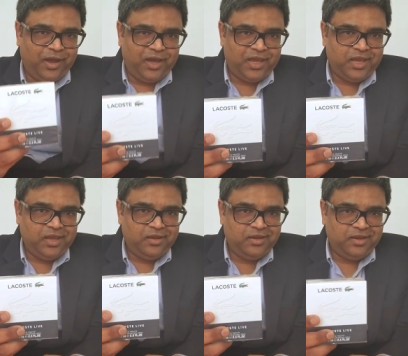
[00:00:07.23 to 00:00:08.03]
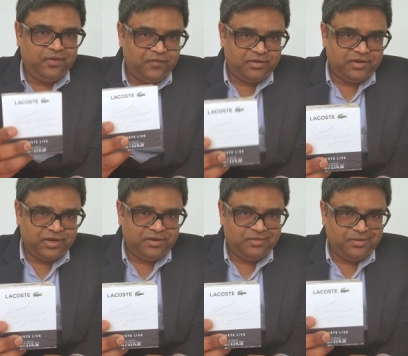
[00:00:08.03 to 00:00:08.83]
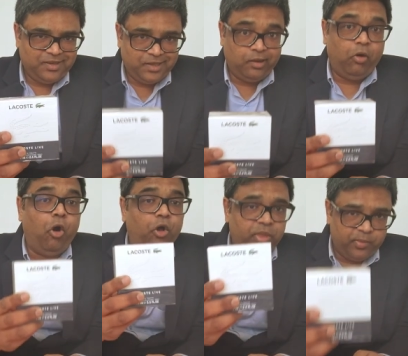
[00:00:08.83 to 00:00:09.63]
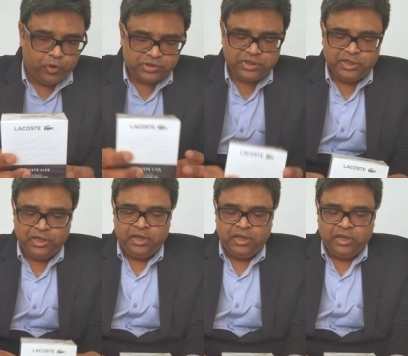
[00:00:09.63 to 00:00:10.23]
I inverted on the box.